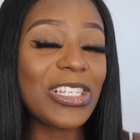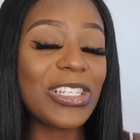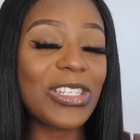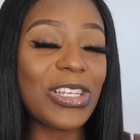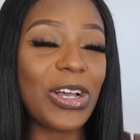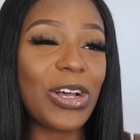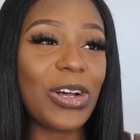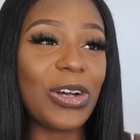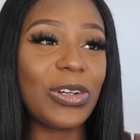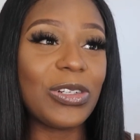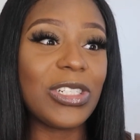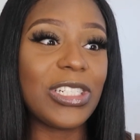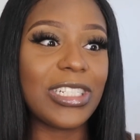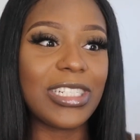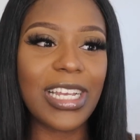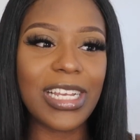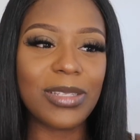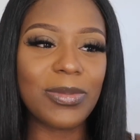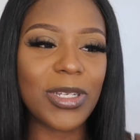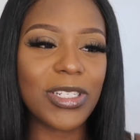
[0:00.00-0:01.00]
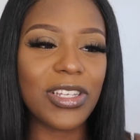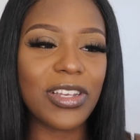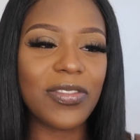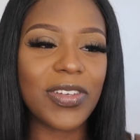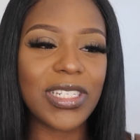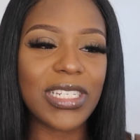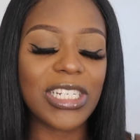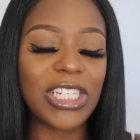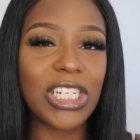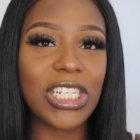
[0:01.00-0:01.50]
So she checks my
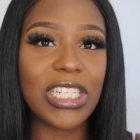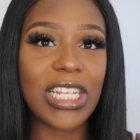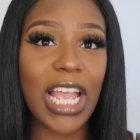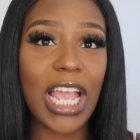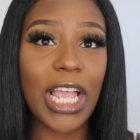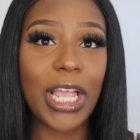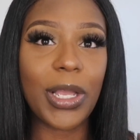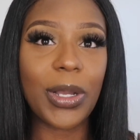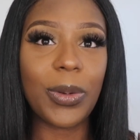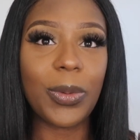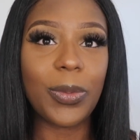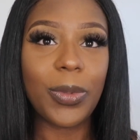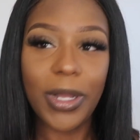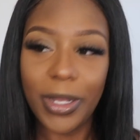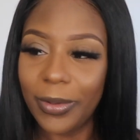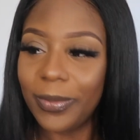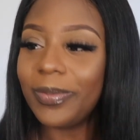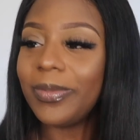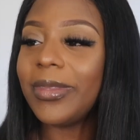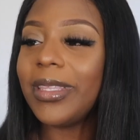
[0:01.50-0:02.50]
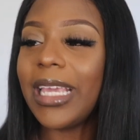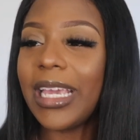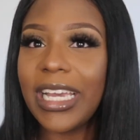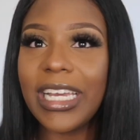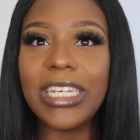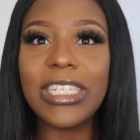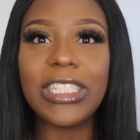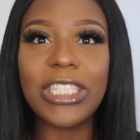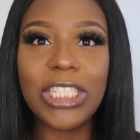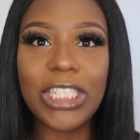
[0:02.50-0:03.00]
cervix and she's like, well,
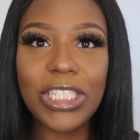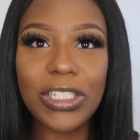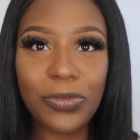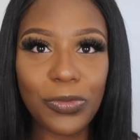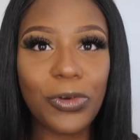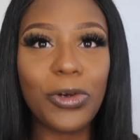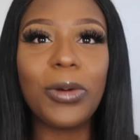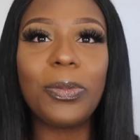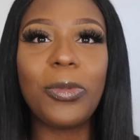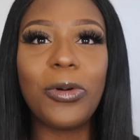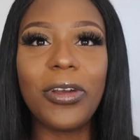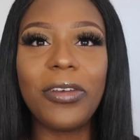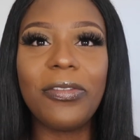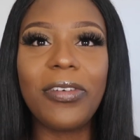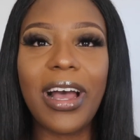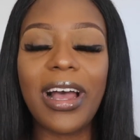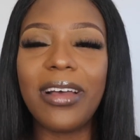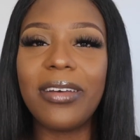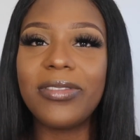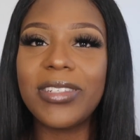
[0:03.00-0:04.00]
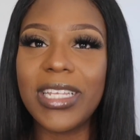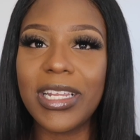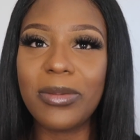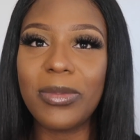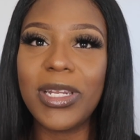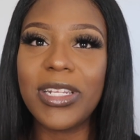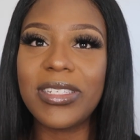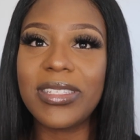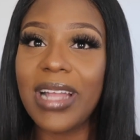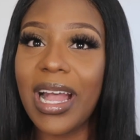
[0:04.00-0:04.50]
yeah, she's 4.5
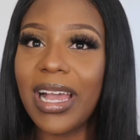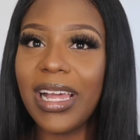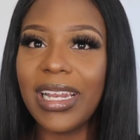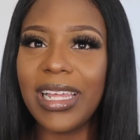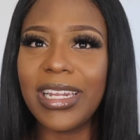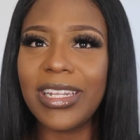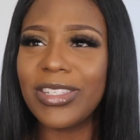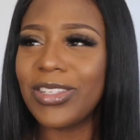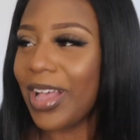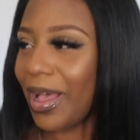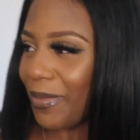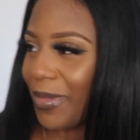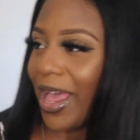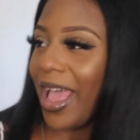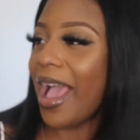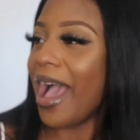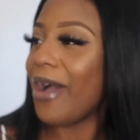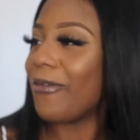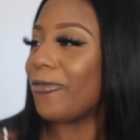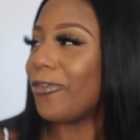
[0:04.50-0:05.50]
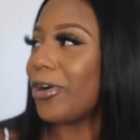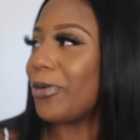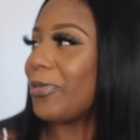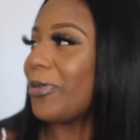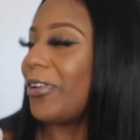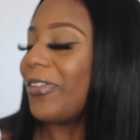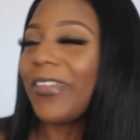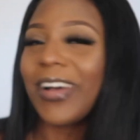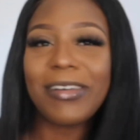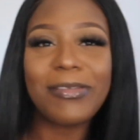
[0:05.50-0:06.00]
centimeters dilated. So I'm
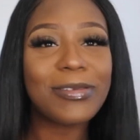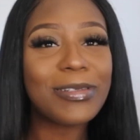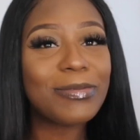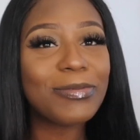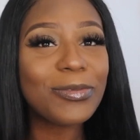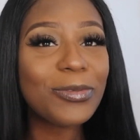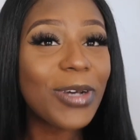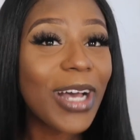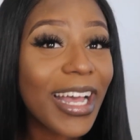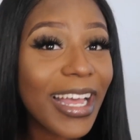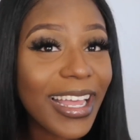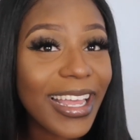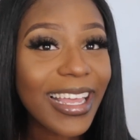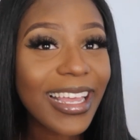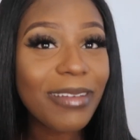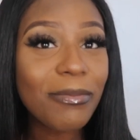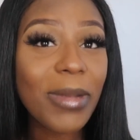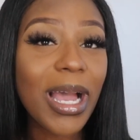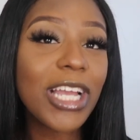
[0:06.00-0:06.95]
like, I'm 4.5. What?